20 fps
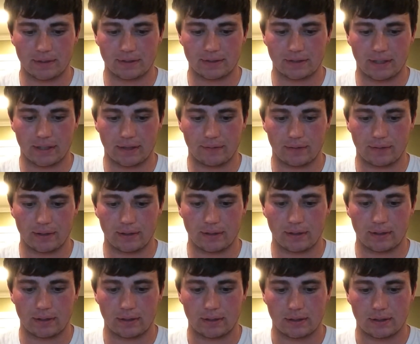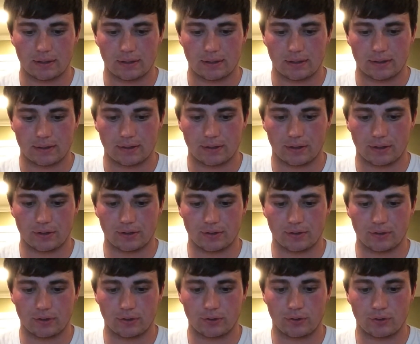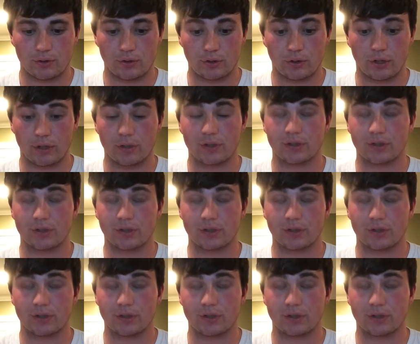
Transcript: safety, using your turn